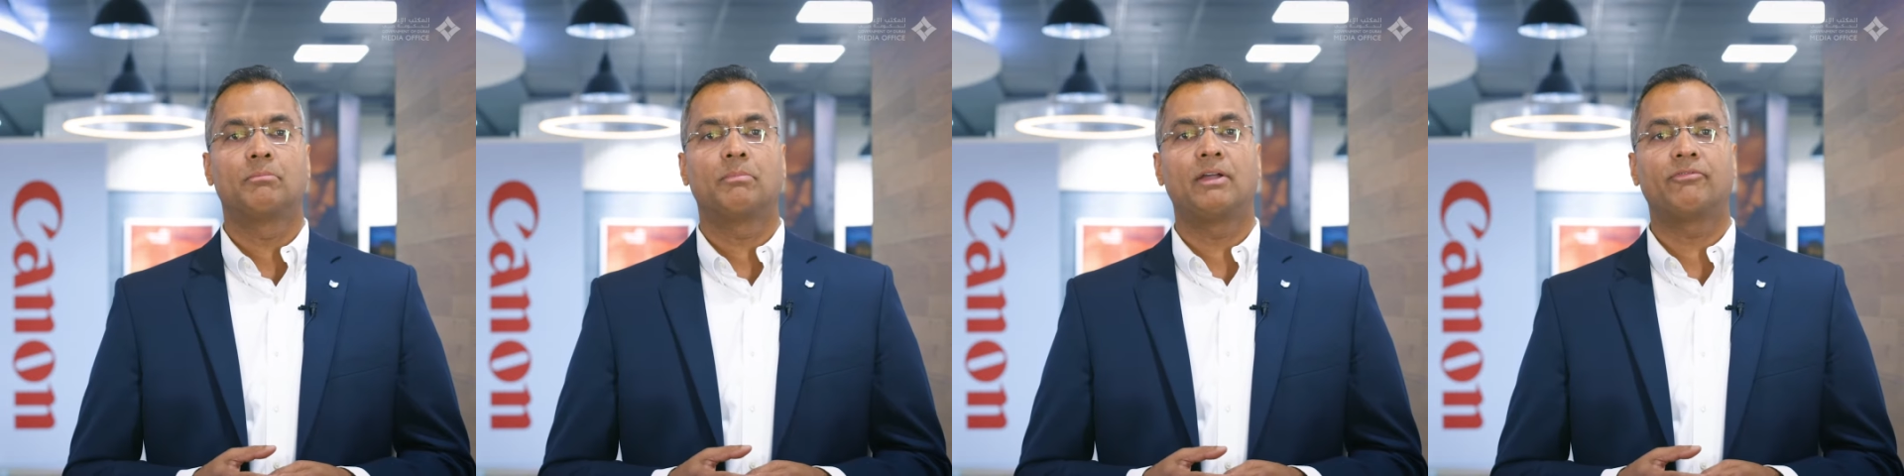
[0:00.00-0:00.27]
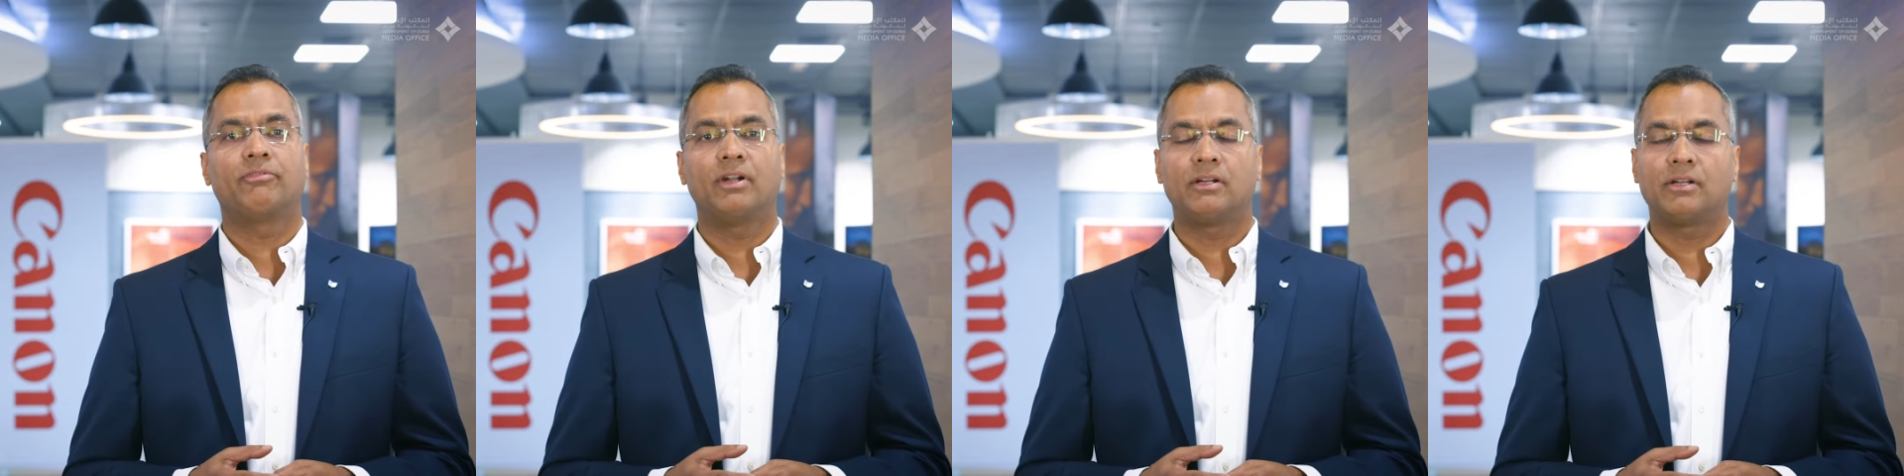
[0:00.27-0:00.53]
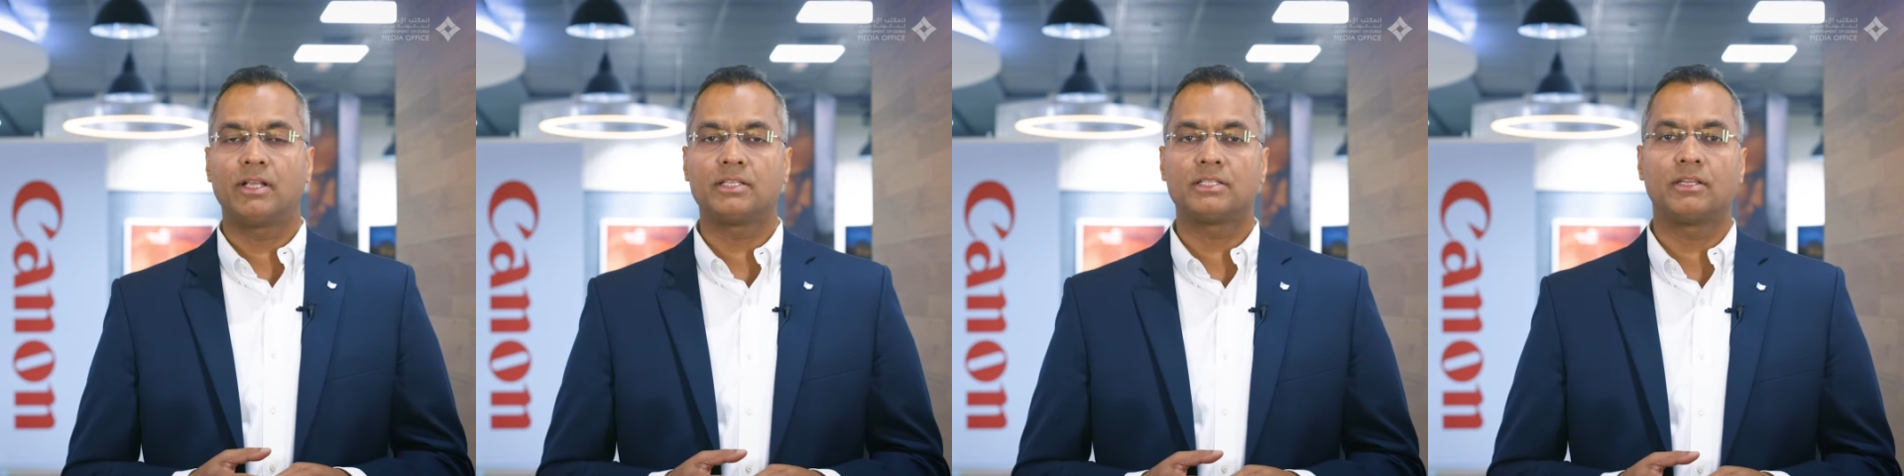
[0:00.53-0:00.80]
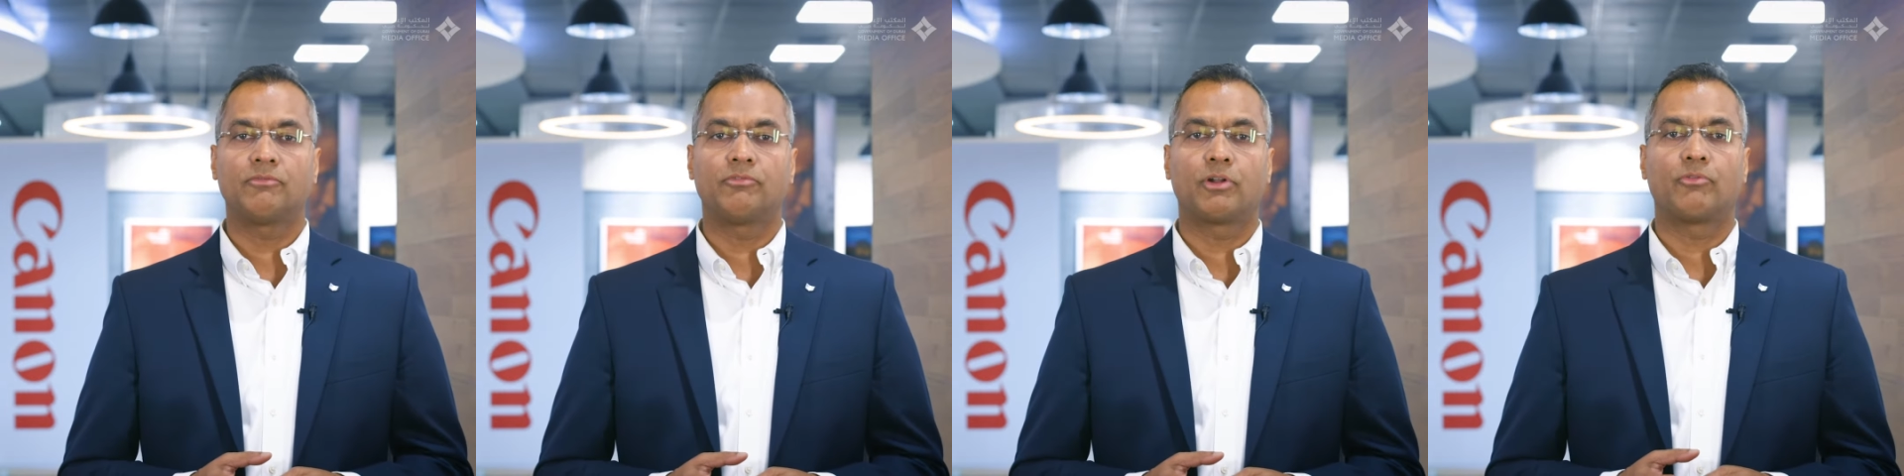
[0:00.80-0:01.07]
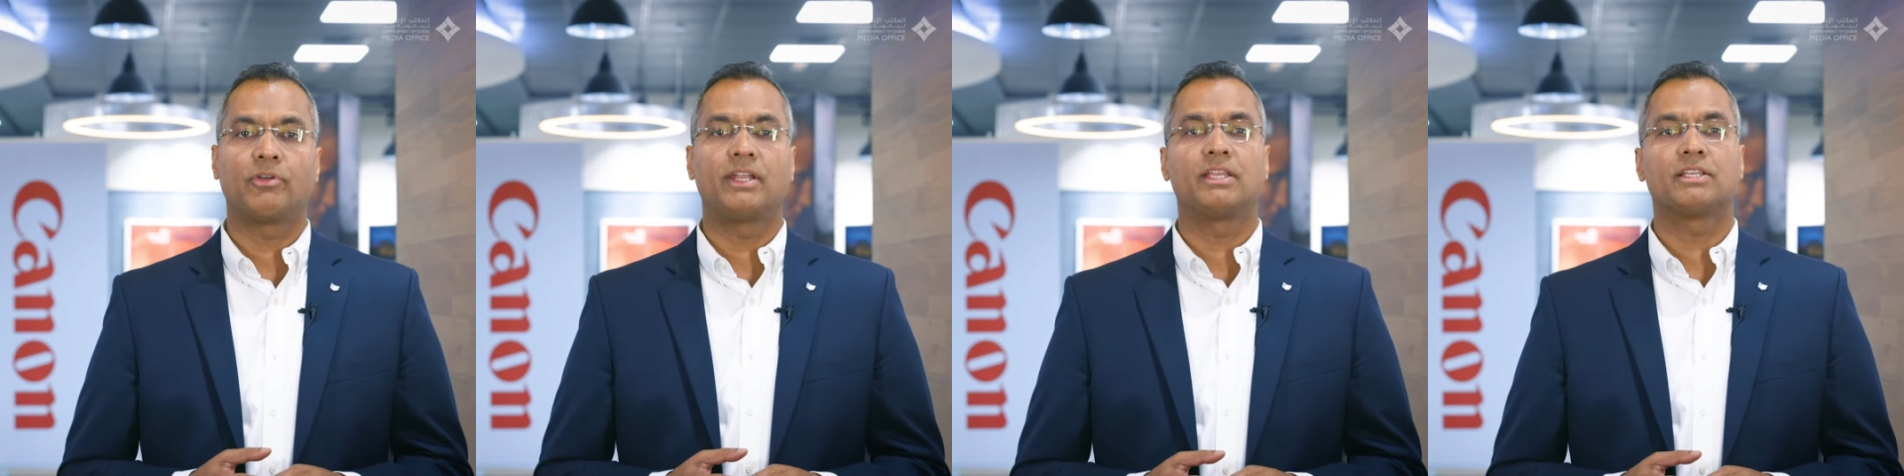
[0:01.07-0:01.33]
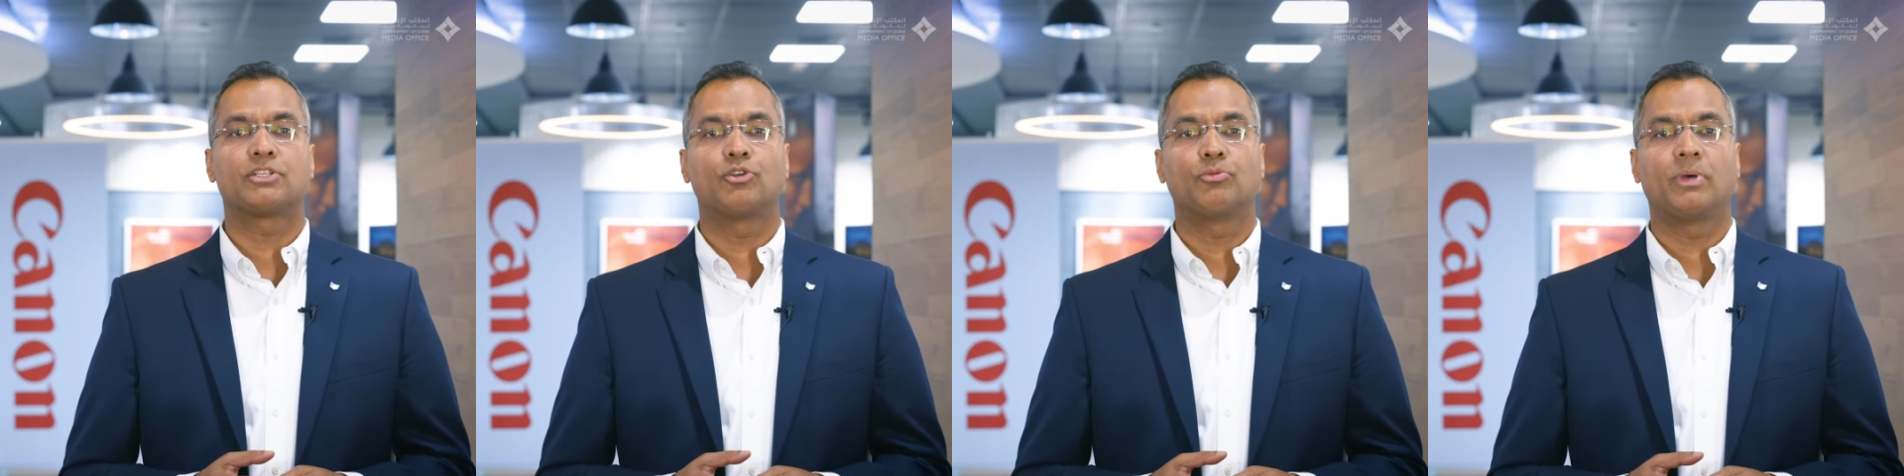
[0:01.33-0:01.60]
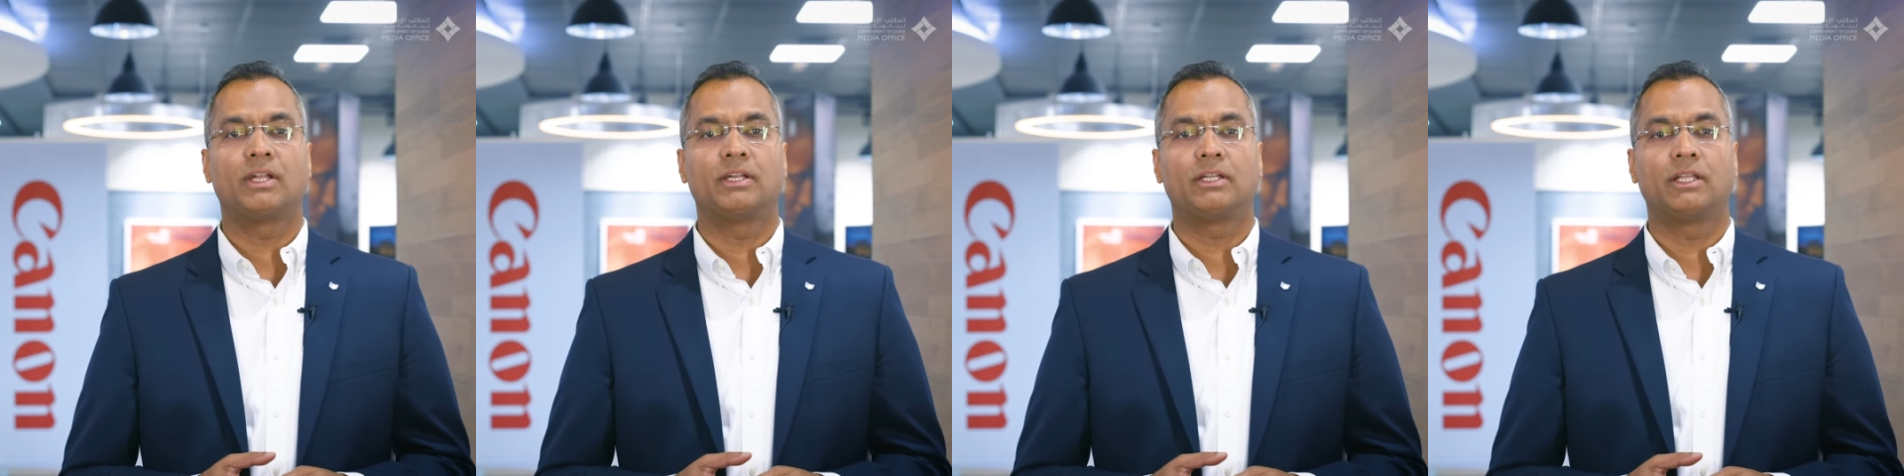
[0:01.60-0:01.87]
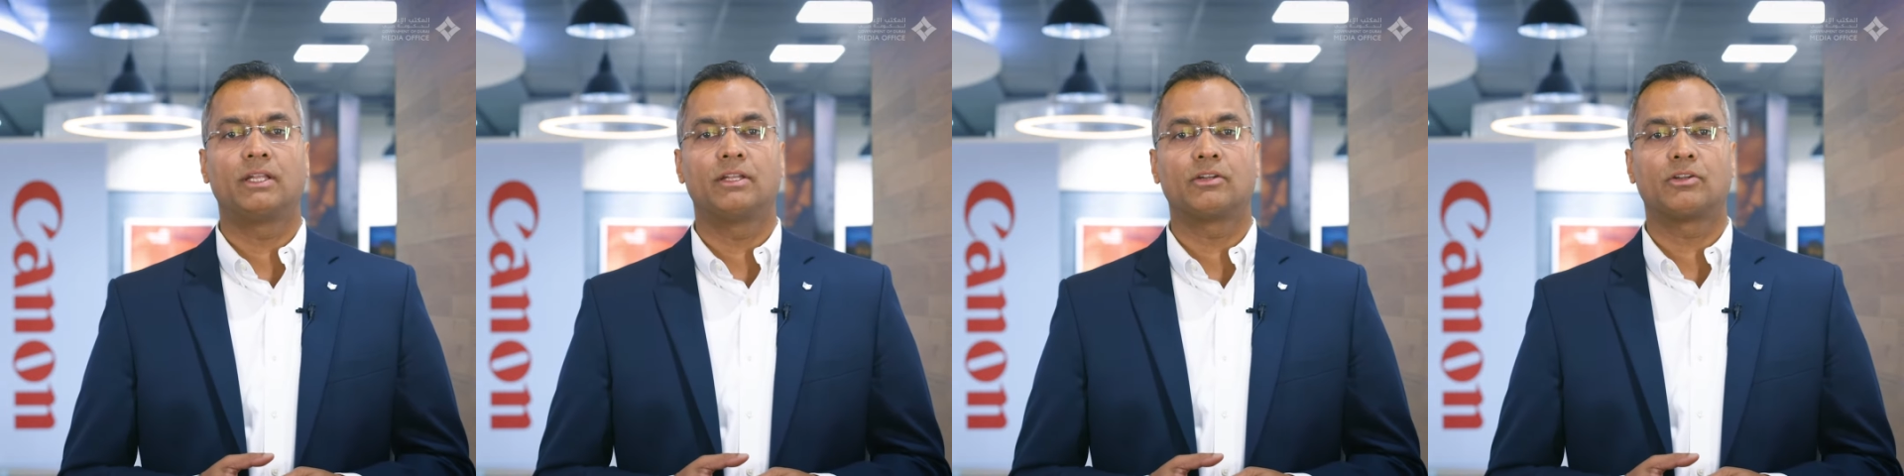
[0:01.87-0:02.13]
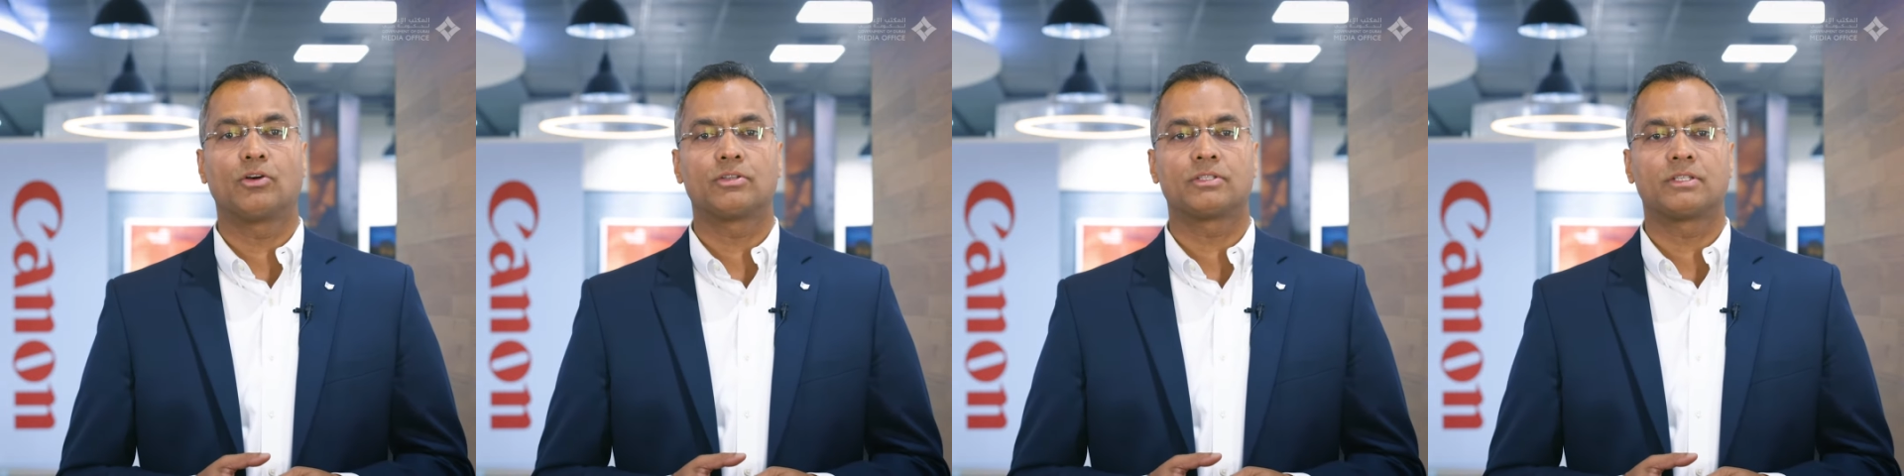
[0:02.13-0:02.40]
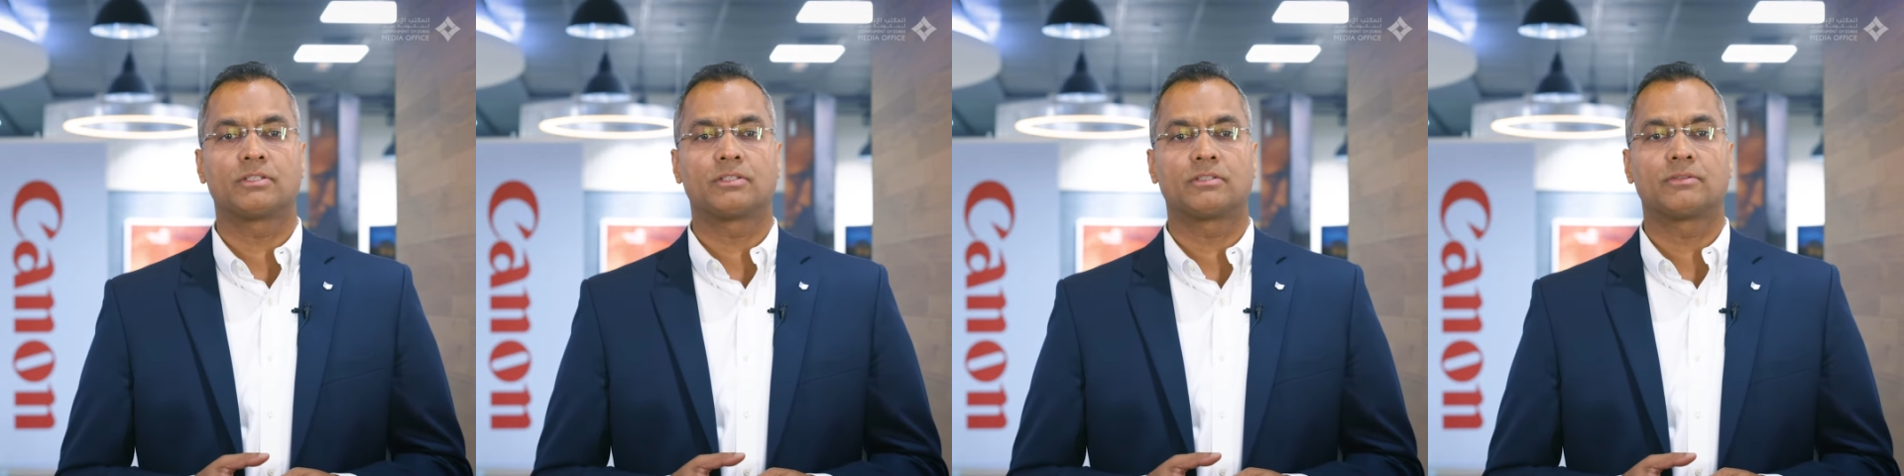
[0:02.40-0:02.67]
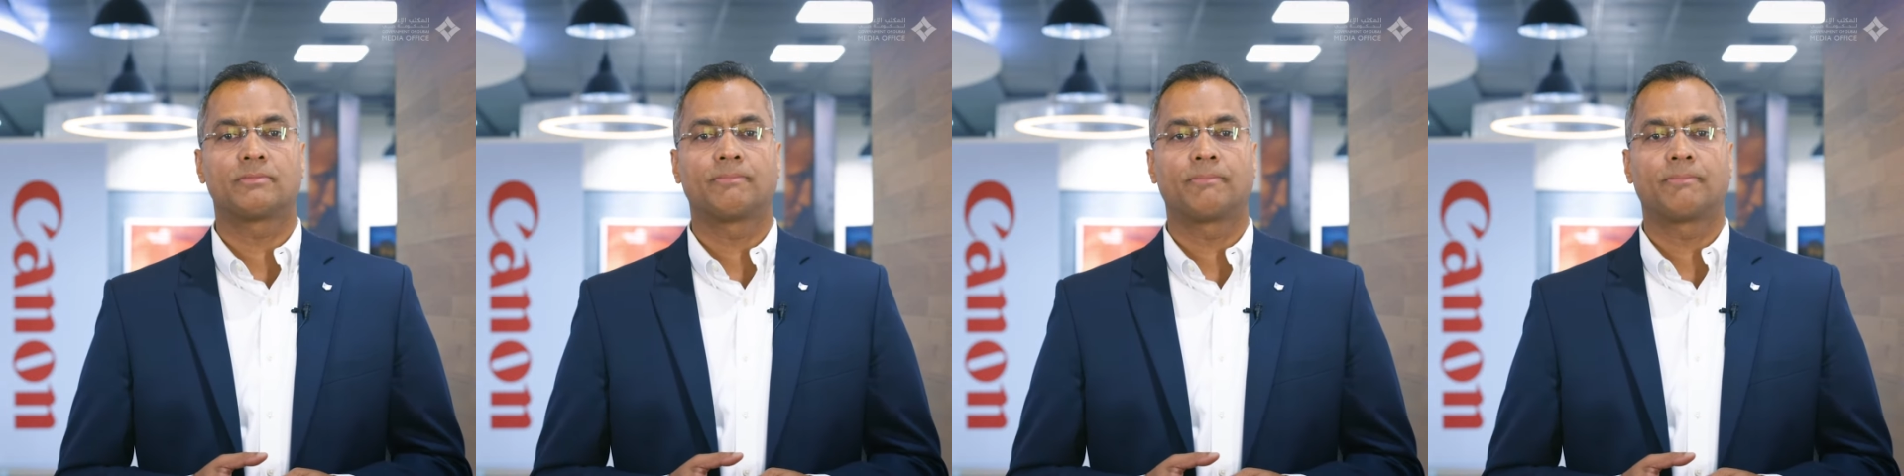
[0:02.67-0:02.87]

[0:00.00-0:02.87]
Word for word: by fundraising for various humanitarian causes.